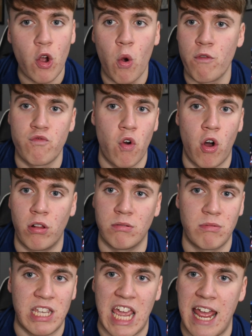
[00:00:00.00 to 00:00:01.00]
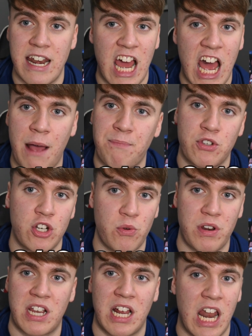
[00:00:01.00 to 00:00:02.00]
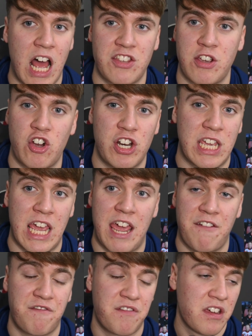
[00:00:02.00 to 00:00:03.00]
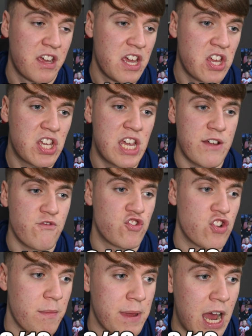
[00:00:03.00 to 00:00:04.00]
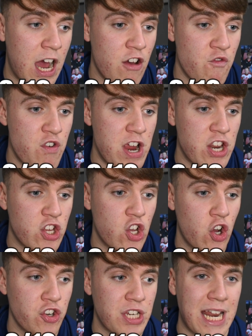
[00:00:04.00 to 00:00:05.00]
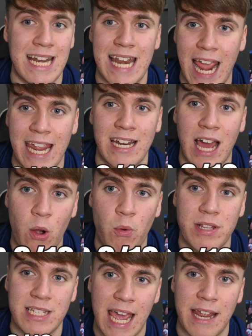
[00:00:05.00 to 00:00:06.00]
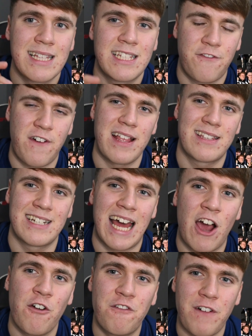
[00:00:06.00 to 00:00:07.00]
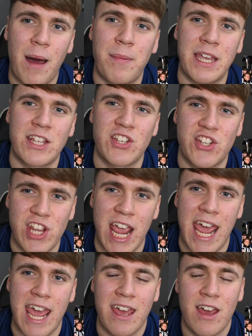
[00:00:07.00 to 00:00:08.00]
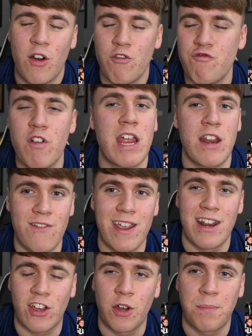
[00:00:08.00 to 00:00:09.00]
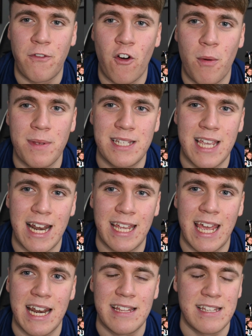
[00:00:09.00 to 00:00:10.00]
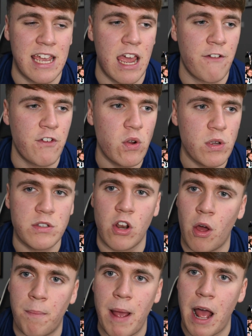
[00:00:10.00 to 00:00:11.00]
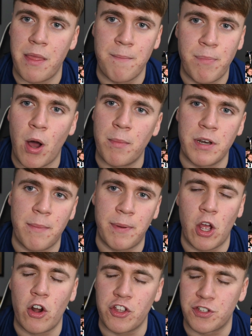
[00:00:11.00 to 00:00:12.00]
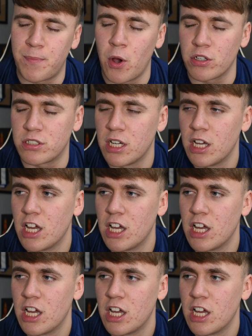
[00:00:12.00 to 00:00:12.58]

overall, again, absolutely class. I'm going to give Kieran Trippier a really good 9 out of 10. Defence now, Fabian Schär. Really, really good performance yet again today. I thought he's a lot better than Botman, to be honest, but